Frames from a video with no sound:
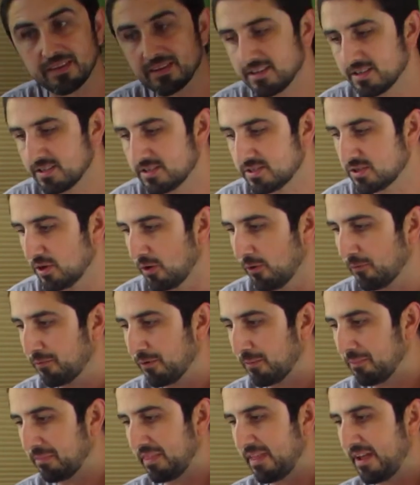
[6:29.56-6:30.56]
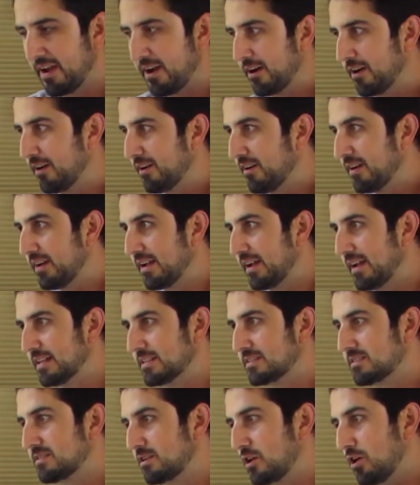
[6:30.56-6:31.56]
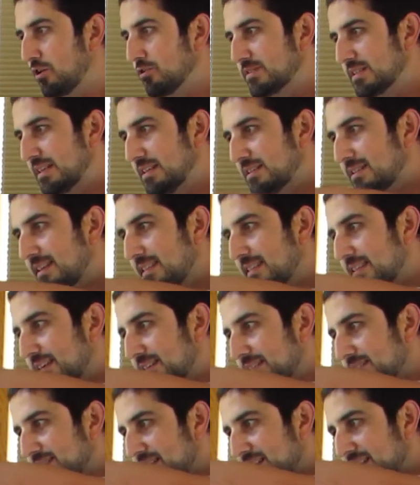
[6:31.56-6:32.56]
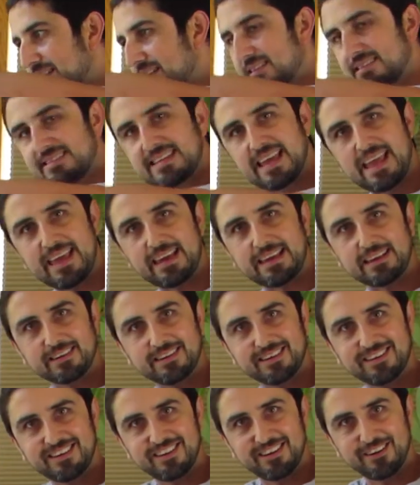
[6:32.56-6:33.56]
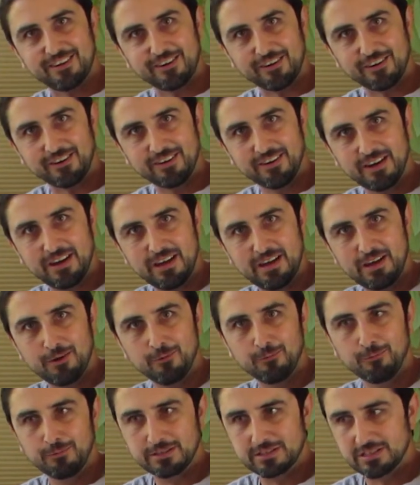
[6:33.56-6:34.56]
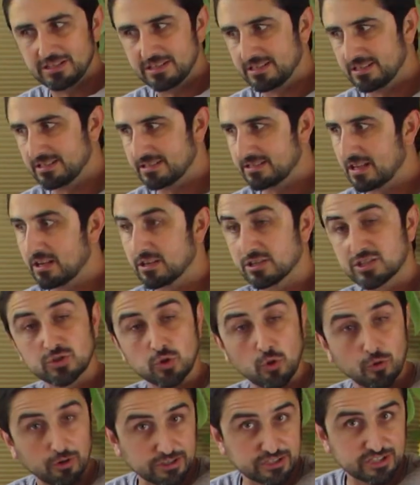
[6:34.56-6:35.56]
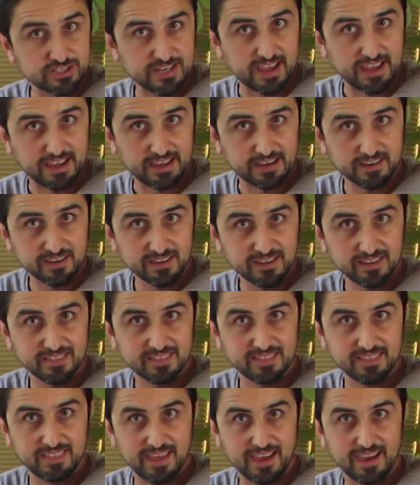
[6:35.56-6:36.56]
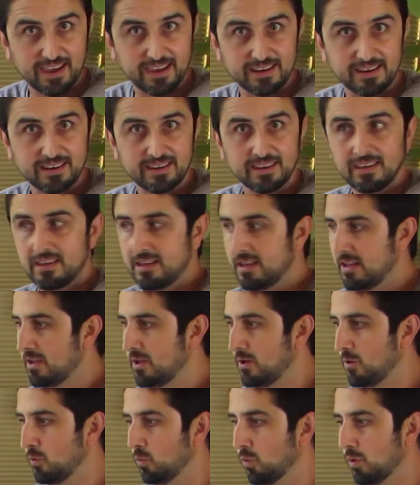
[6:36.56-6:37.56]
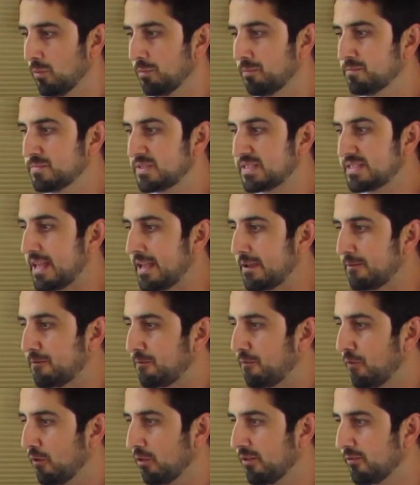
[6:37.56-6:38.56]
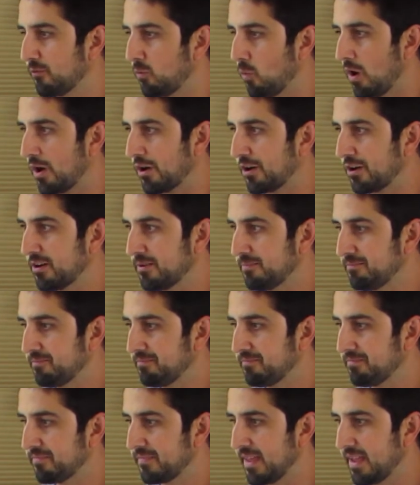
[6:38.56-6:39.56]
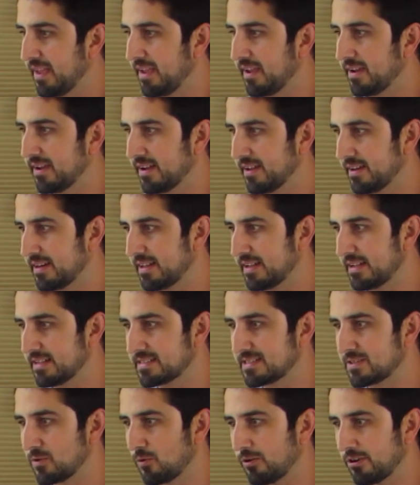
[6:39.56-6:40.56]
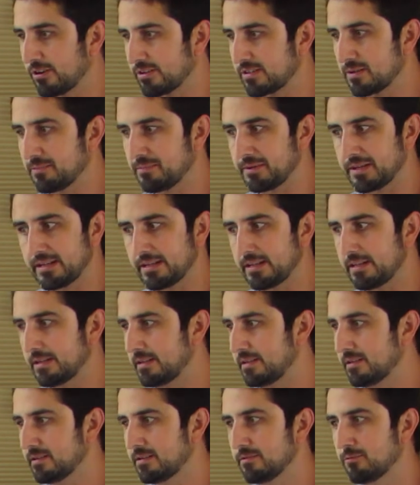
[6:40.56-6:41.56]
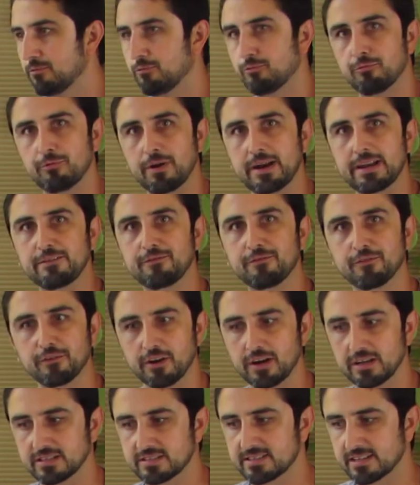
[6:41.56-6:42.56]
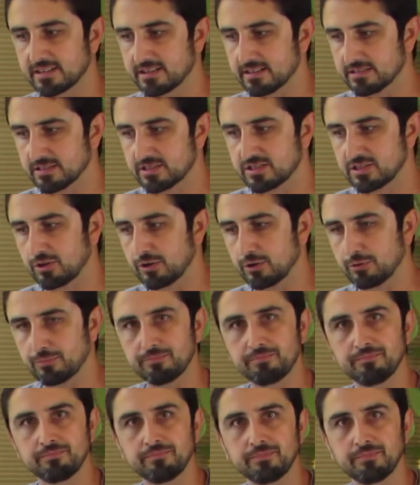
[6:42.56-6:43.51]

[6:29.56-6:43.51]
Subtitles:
So from there, it goes into this tank here, which is a storage tank that will stay full of water, and it's going to be ready for us to consume